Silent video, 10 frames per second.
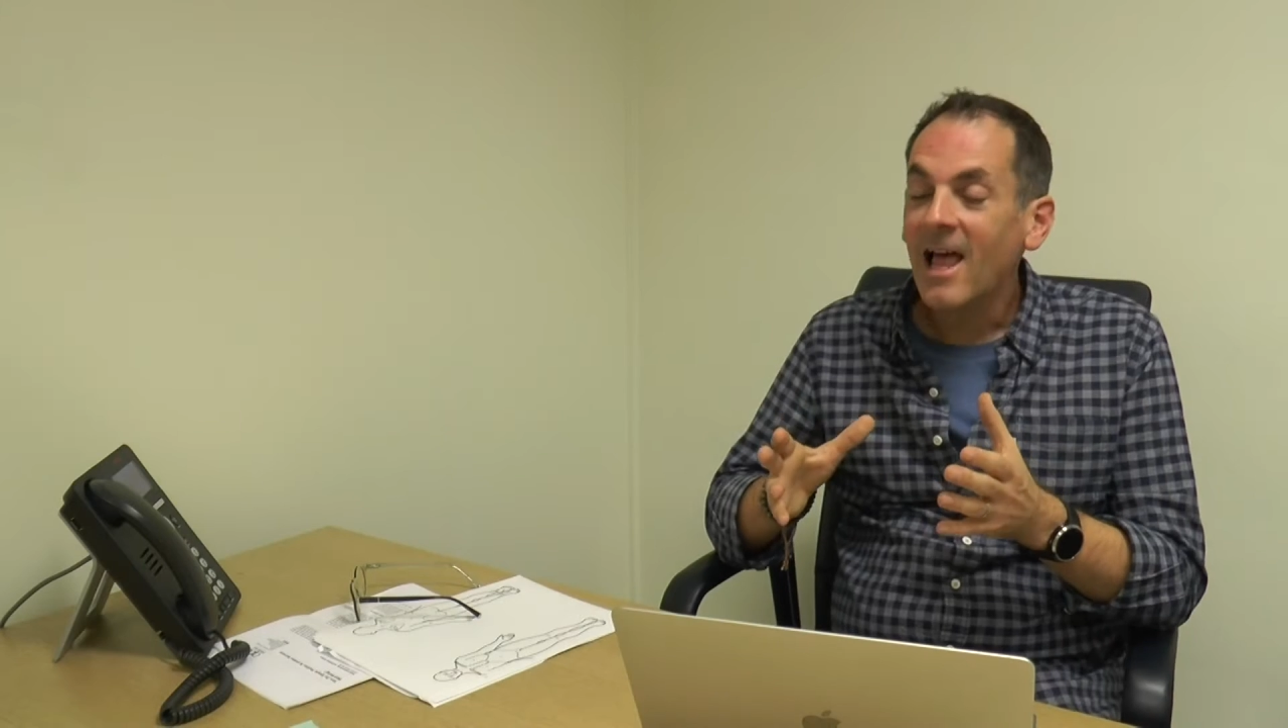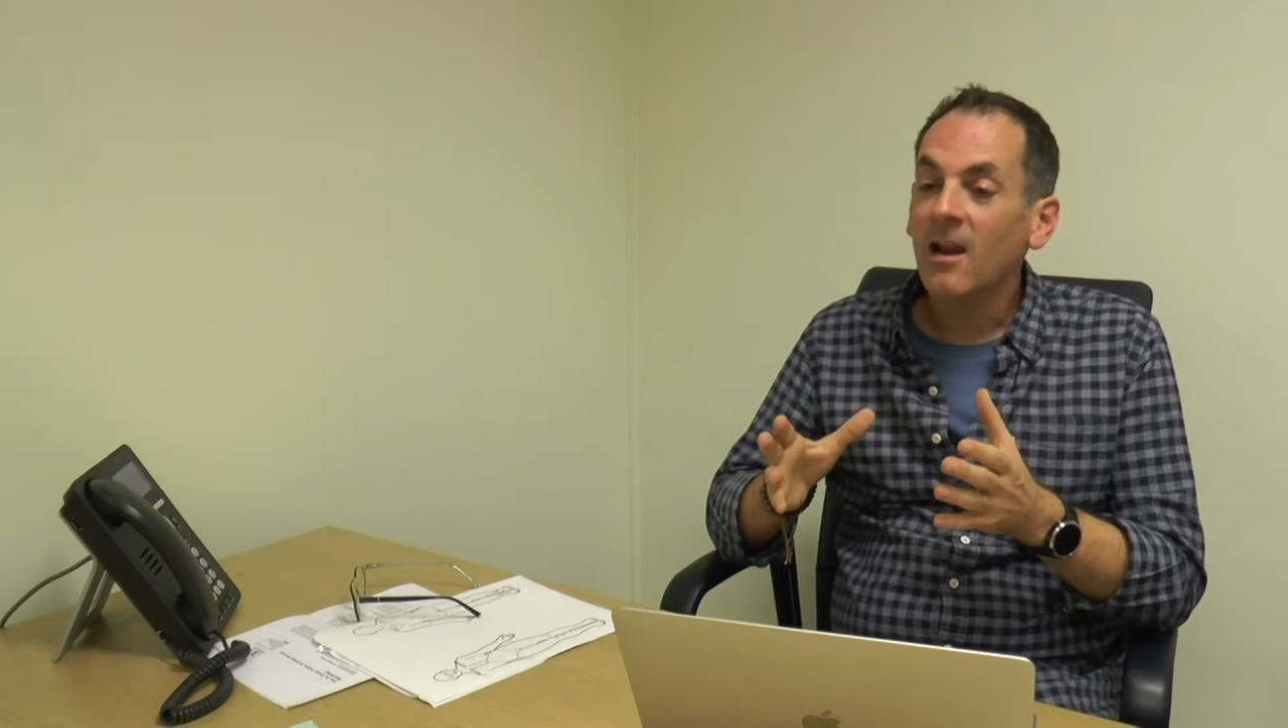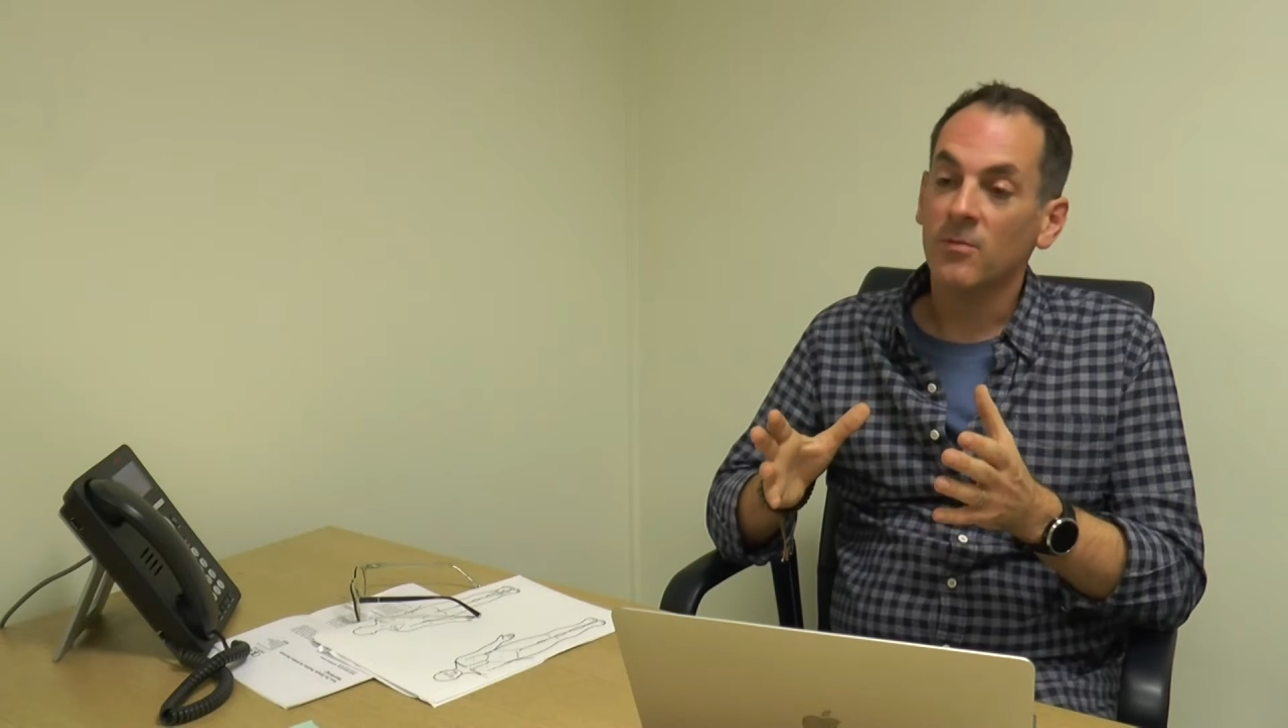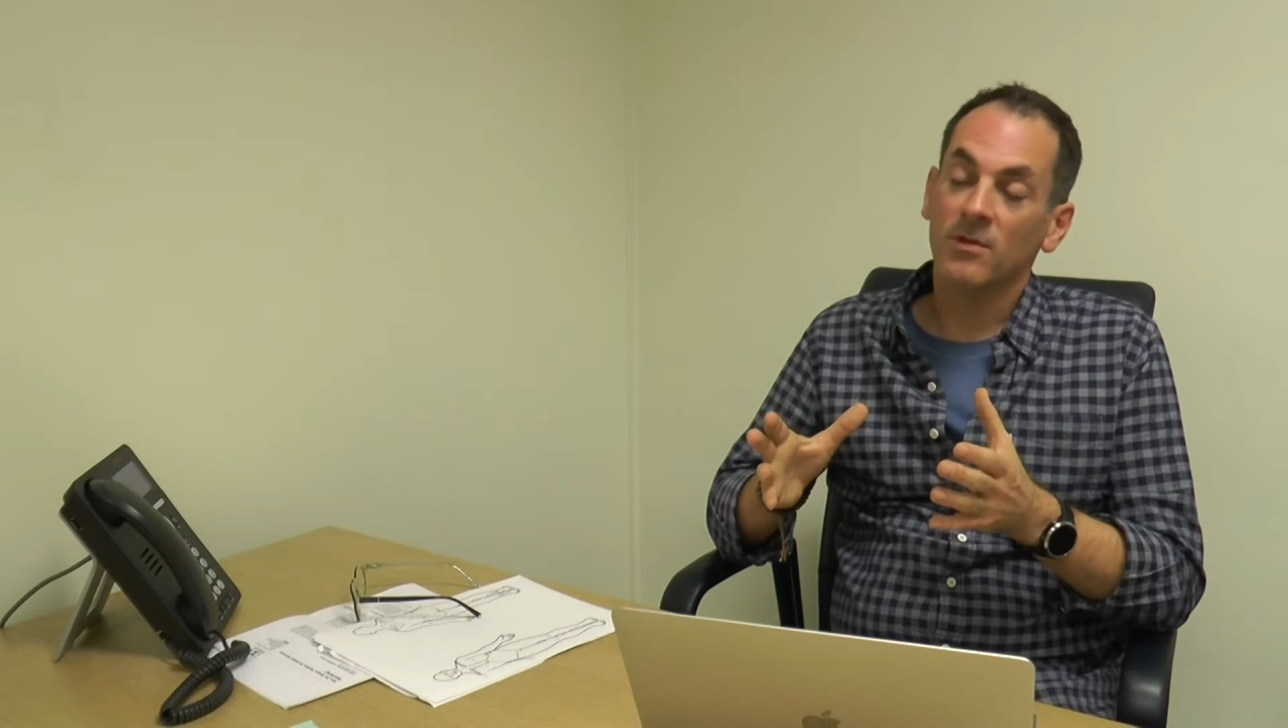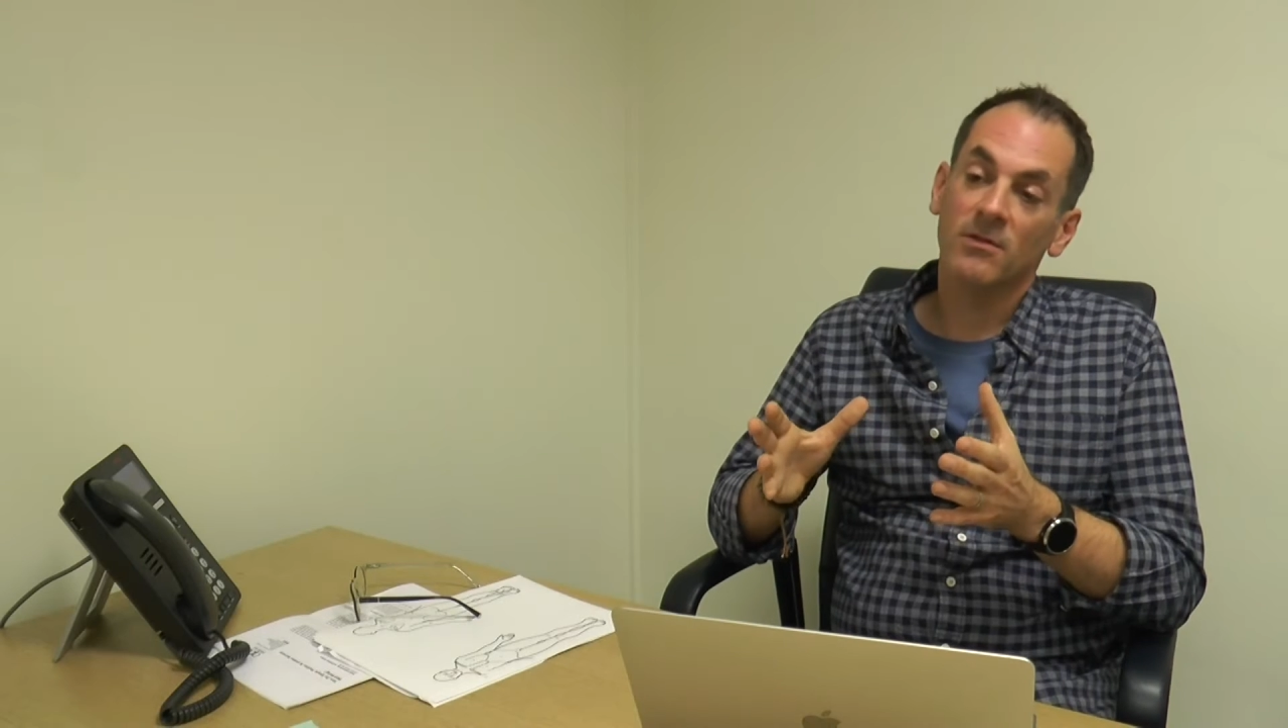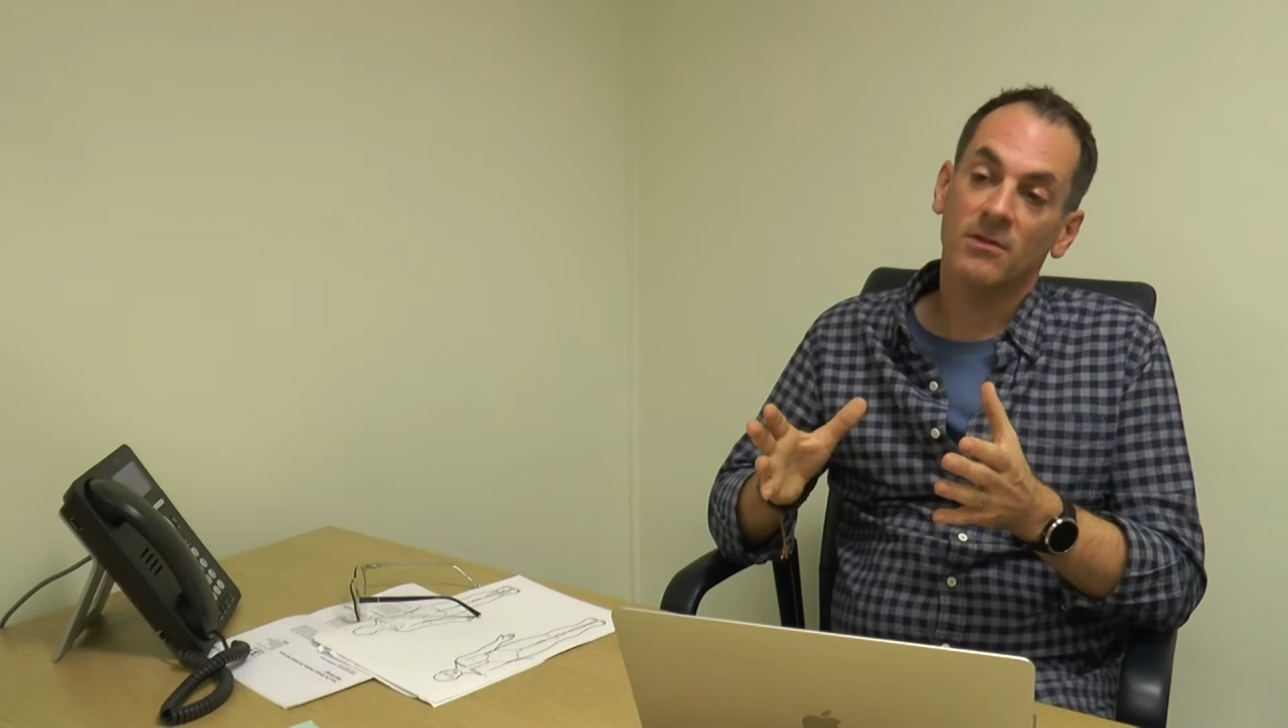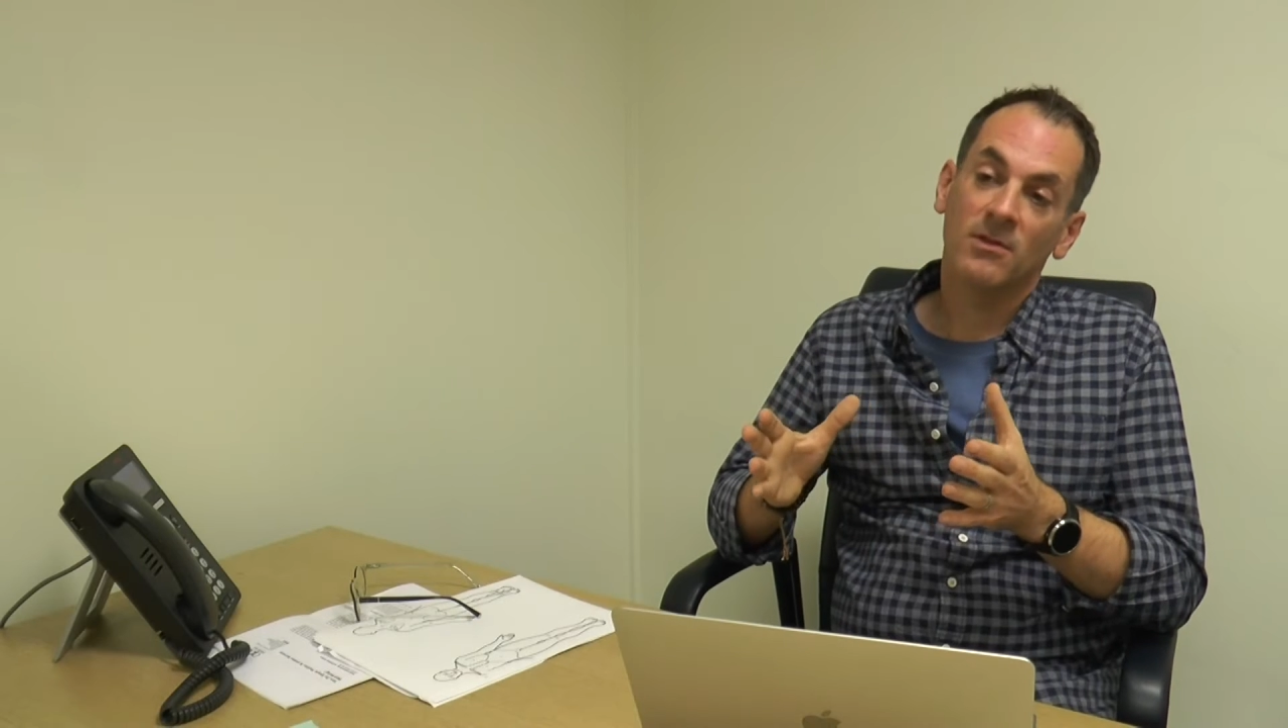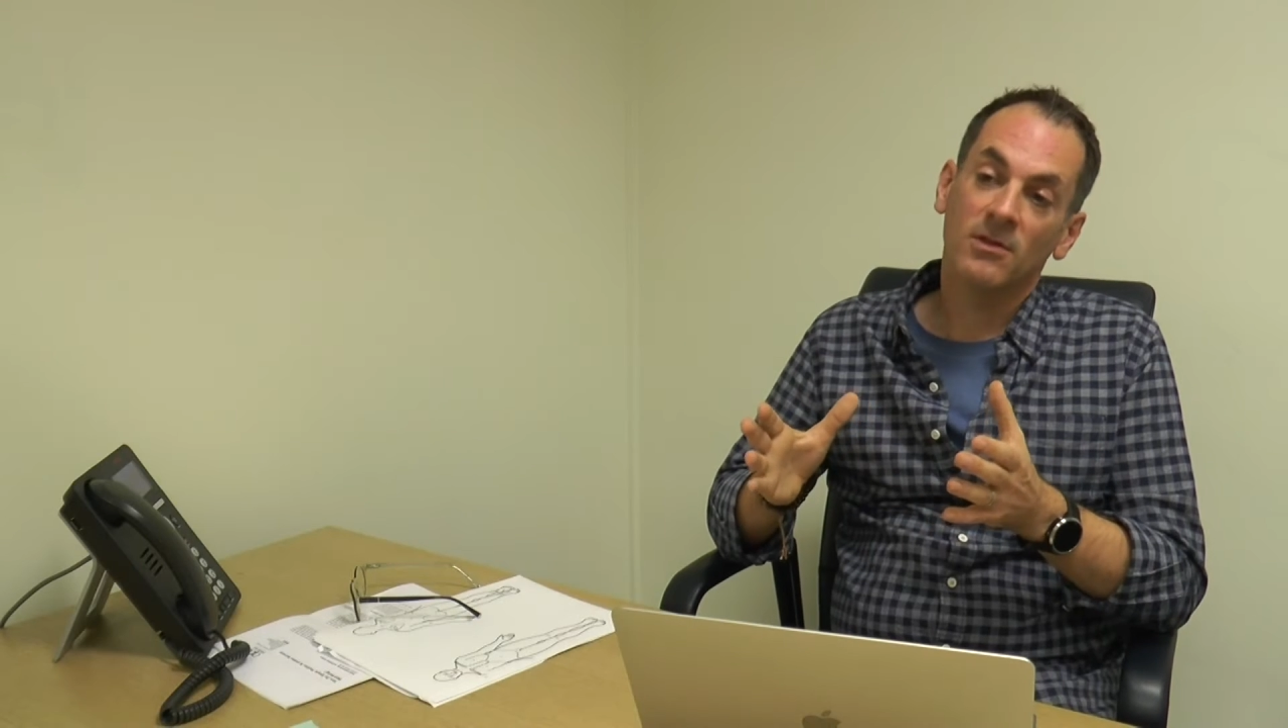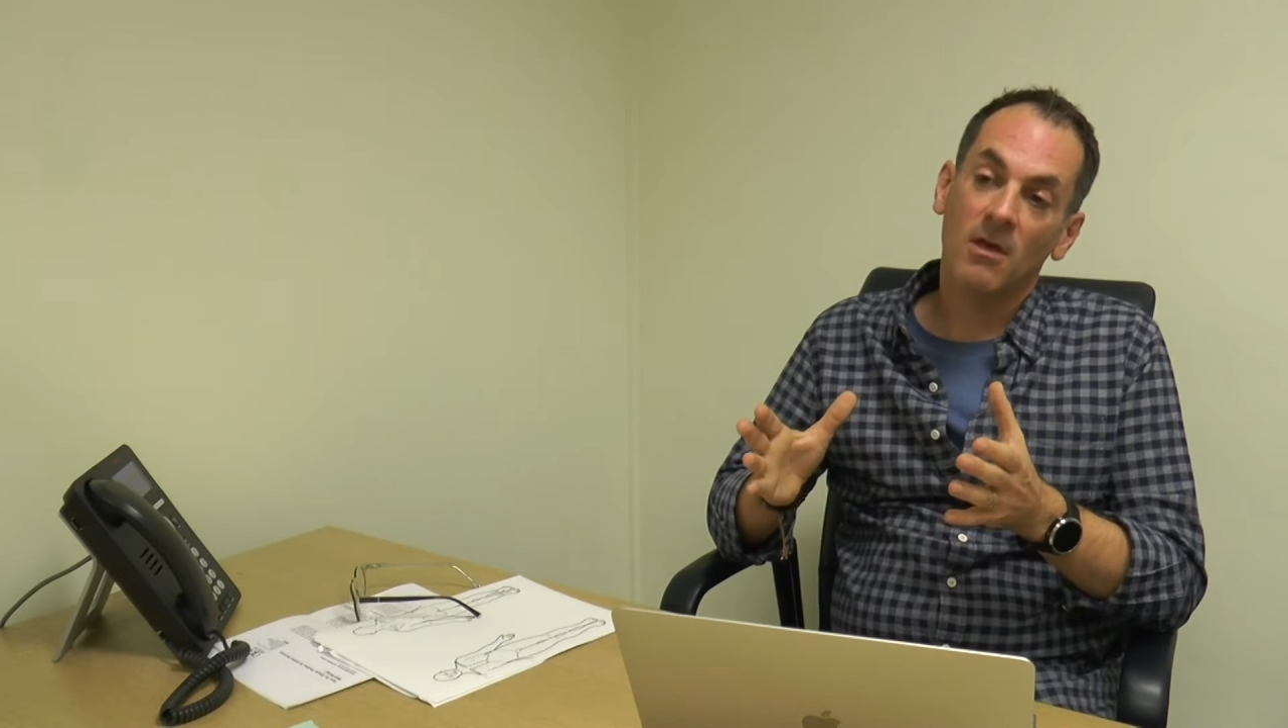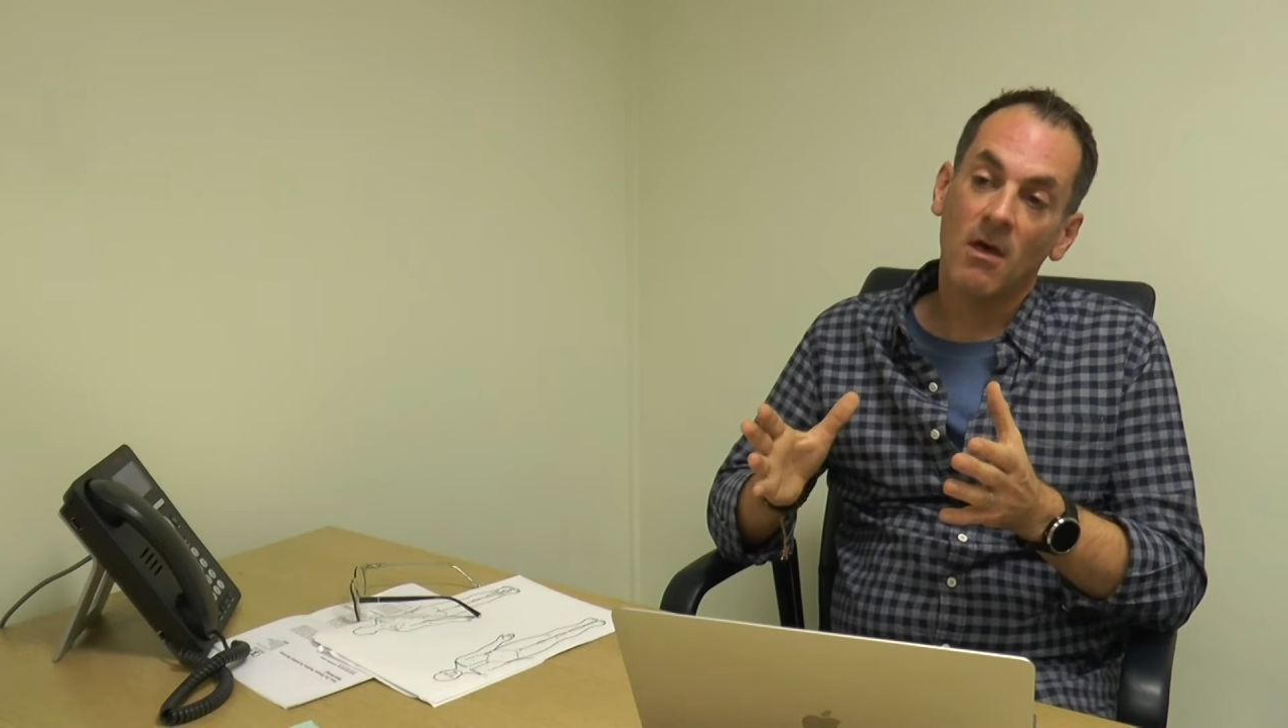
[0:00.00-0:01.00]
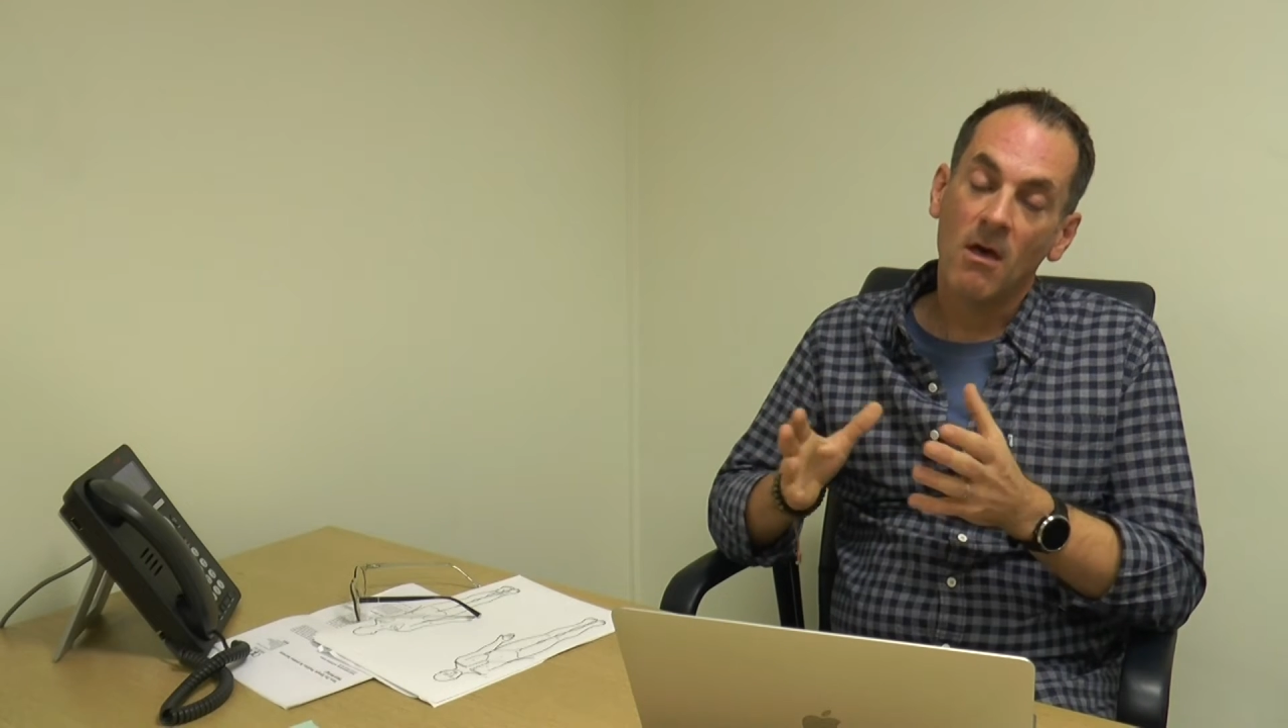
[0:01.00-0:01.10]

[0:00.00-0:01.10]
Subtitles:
elements